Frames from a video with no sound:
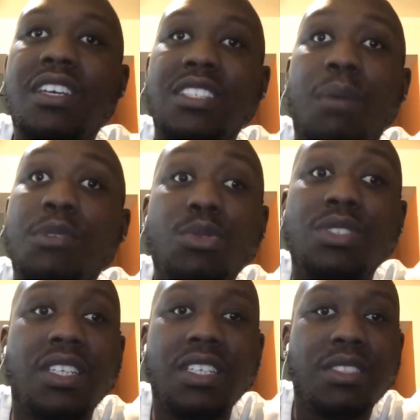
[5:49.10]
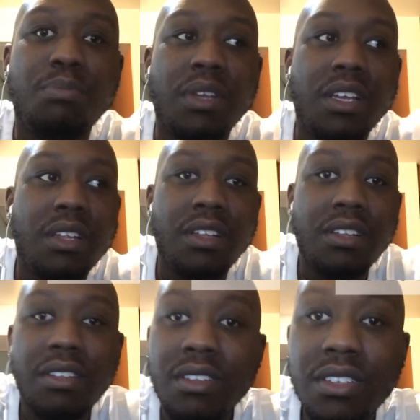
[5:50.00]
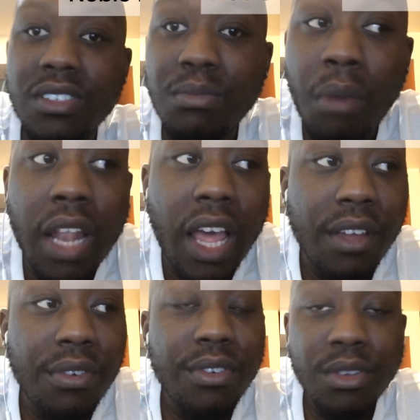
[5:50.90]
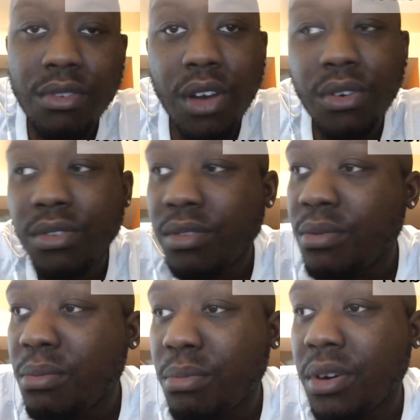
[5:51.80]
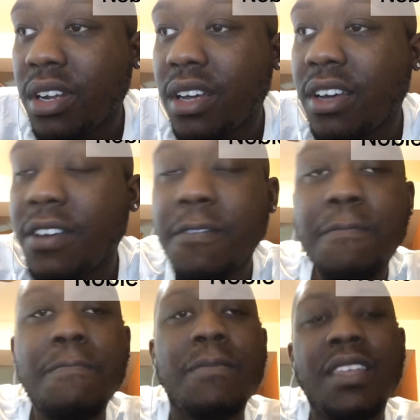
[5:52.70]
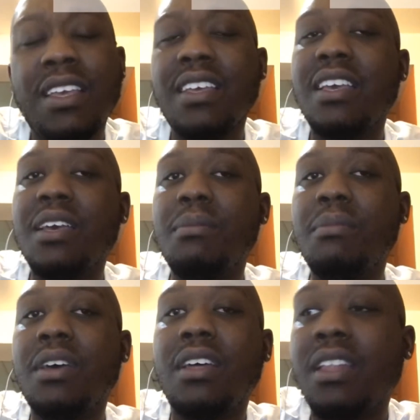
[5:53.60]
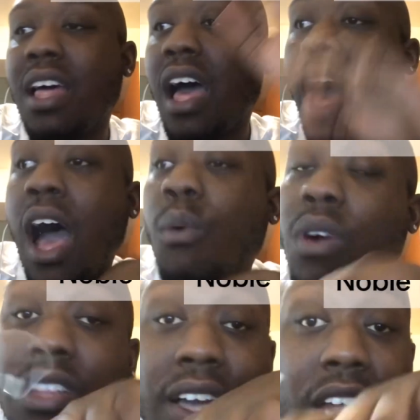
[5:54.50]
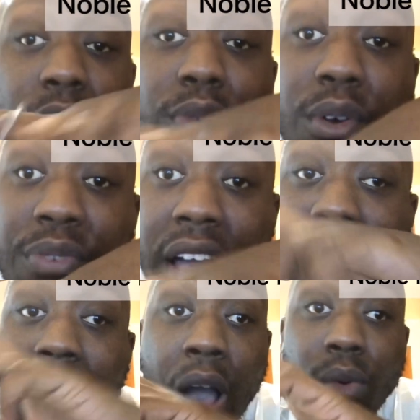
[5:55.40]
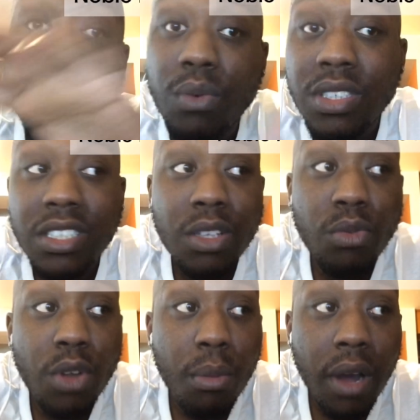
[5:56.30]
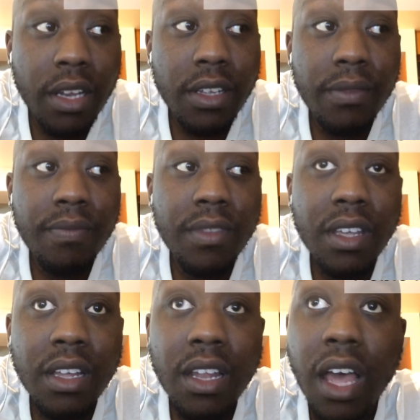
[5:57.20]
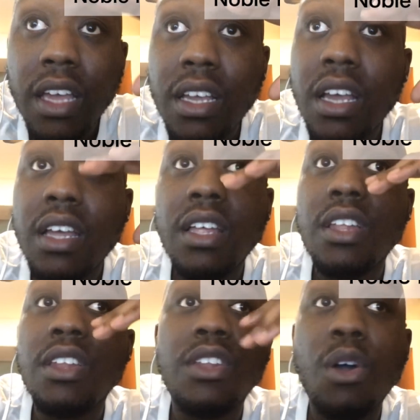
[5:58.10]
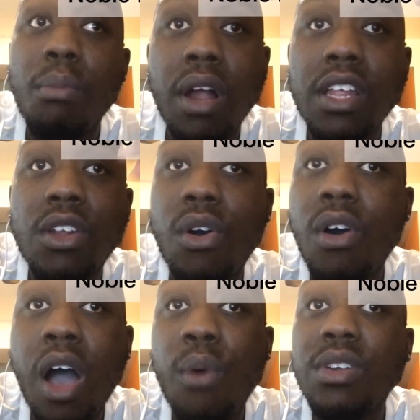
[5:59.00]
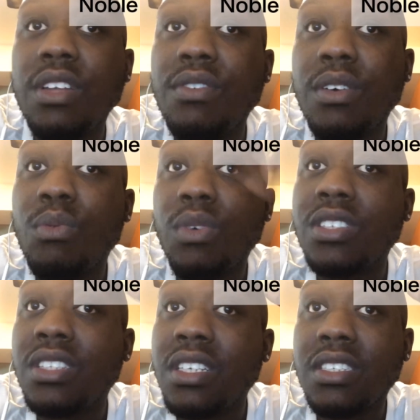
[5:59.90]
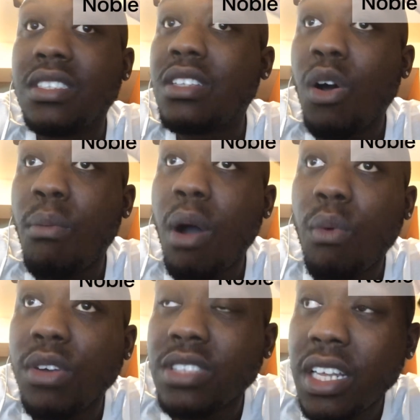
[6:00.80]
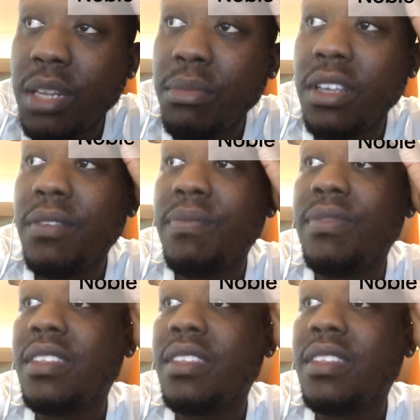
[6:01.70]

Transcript: because I'm used to this being my life, you know? But, yeah, man. One thing I know for a fact, I wouldn't wish this on nobody. Like, nobody at all. I wouldn't even wish this on my worst enemy.